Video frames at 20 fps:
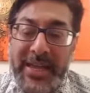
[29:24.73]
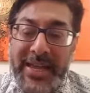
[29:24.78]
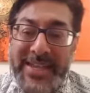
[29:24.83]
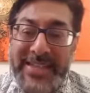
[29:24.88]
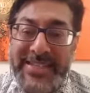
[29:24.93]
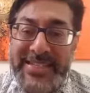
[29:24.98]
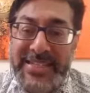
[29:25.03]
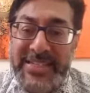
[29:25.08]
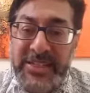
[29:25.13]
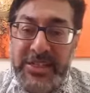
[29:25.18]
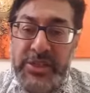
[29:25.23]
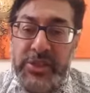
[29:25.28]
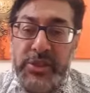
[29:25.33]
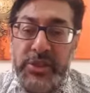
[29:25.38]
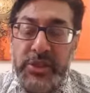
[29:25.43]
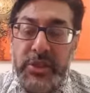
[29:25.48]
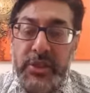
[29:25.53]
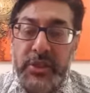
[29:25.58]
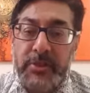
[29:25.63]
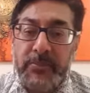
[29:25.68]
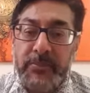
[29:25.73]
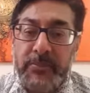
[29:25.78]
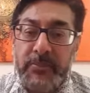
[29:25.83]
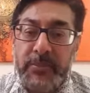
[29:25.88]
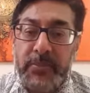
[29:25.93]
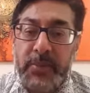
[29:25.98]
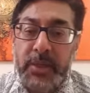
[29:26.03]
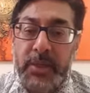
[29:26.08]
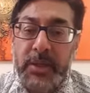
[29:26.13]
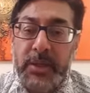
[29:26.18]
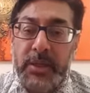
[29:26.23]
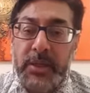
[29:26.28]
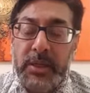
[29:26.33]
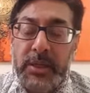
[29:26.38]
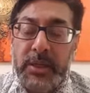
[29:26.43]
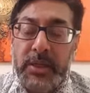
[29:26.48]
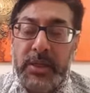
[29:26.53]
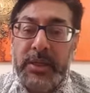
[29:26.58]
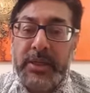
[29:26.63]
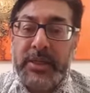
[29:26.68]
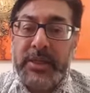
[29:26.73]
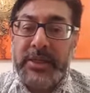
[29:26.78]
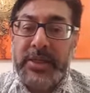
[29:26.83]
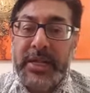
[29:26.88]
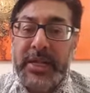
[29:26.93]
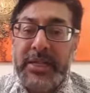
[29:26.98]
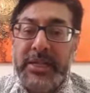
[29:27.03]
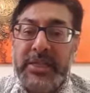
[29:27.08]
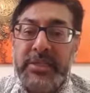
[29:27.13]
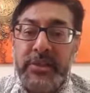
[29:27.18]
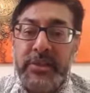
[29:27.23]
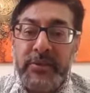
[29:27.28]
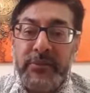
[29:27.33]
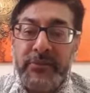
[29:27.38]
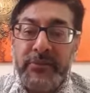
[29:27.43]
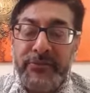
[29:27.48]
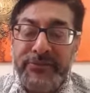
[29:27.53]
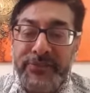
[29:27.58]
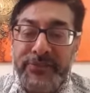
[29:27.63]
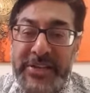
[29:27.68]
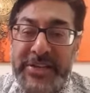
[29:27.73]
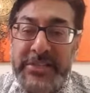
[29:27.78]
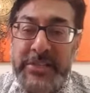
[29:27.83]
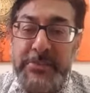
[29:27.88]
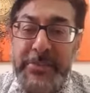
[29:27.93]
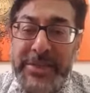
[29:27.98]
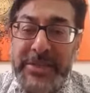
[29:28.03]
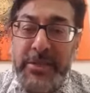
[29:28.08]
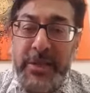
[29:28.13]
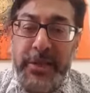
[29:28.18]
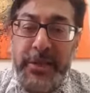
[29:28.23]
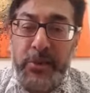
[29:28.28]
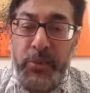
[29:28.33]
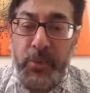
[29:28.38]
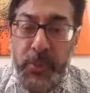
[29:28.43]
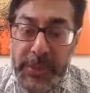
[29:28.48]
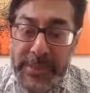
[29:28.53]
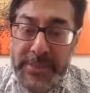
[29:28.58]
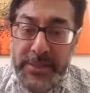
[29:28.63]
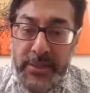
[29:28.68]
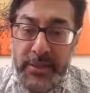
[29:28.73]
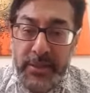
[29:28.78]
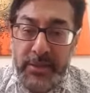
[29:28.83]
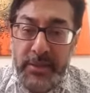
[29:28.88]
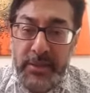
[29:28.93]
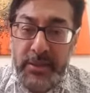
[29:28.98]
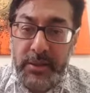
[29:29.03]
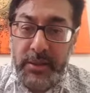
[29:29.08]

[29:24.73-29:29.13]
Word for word: A decision that is fundamentally weak